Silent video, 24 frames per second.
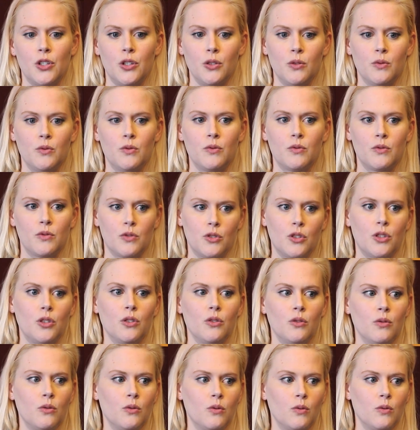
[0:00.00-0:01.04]
to
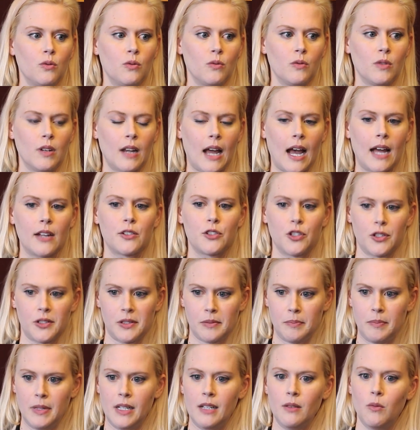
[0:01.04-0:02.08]
not
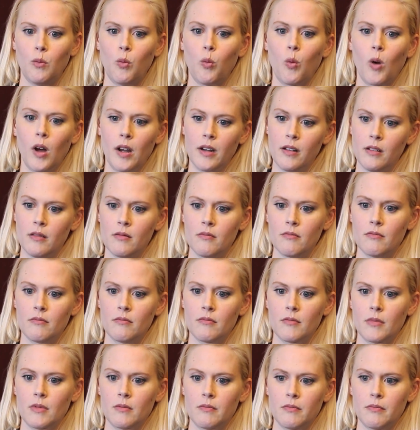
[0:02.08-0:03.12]
just be one
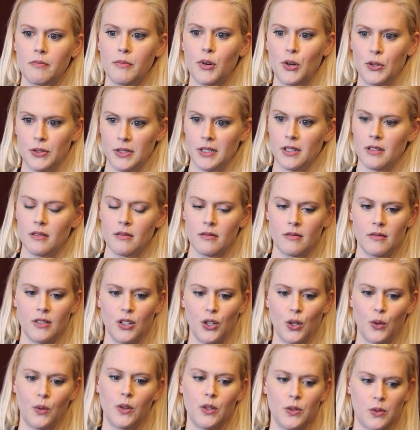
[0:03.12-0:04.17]
person,
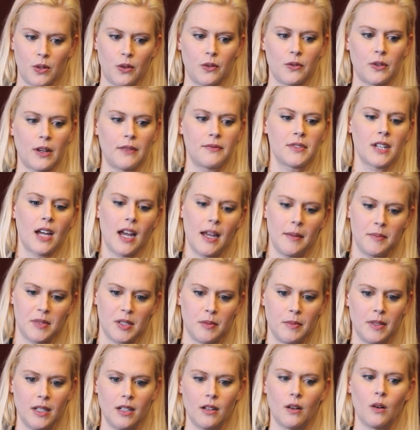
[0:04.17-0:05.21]
you know, that you sort of have time
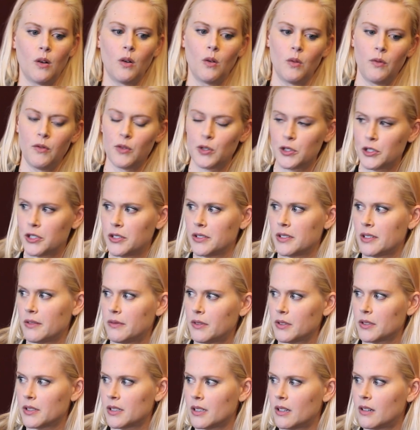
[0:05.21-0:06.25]
to be all versions of
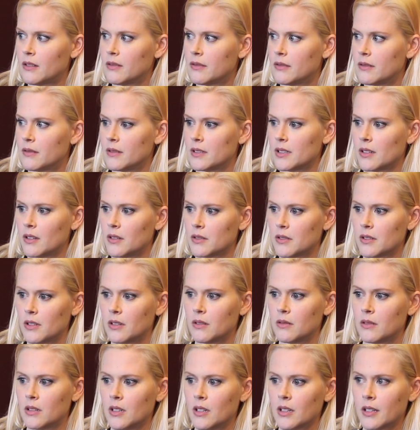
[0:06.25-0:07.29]
yourself is
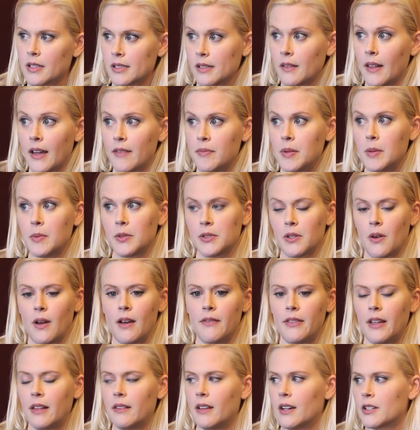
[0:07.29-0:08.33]
also, because a lot of people don't
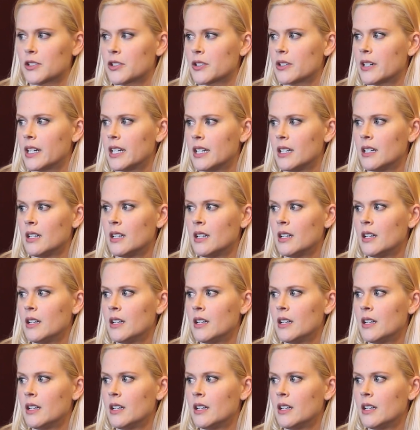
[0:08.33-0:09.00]
have that luxury.